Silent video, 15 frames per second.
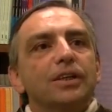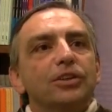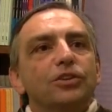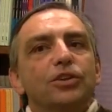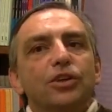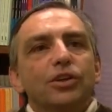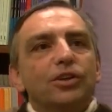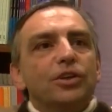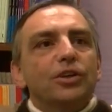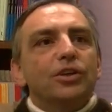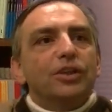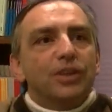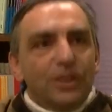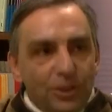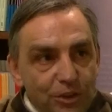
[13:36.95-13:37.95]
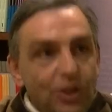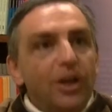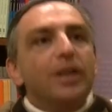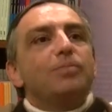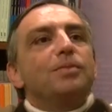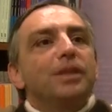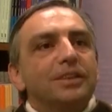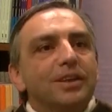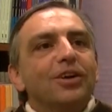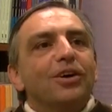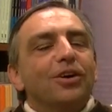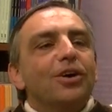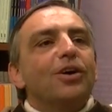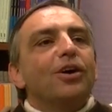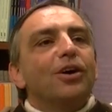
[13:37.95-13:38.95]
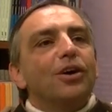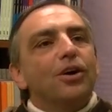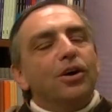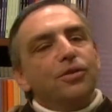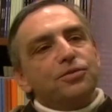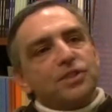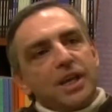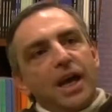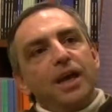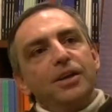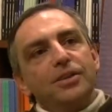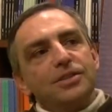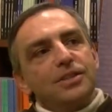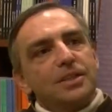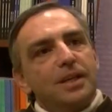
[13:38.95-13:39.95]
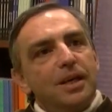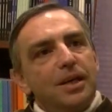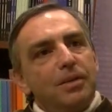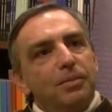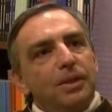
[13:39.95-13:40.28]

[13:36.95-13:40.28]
the, the limit of, of science.